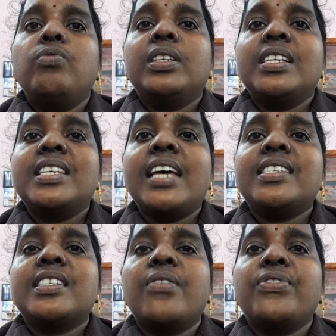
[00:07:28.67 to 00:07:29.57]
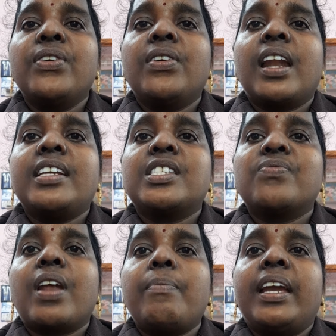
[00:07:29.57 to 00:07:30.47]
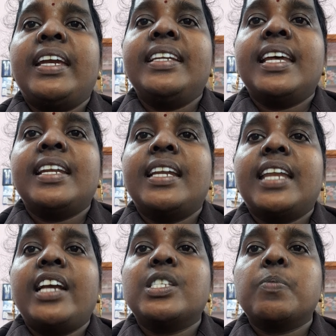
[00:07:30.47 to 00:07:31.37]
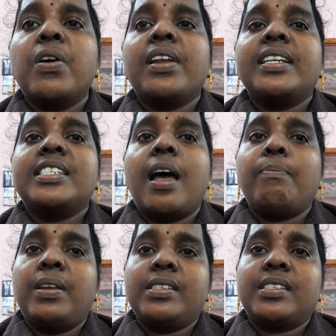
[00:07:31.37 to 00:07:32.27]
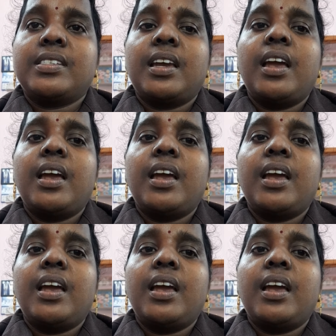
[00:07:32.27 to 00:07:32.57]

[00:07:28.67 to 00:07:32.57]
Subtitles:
with just a few clicks from an Internet Explorer jump list.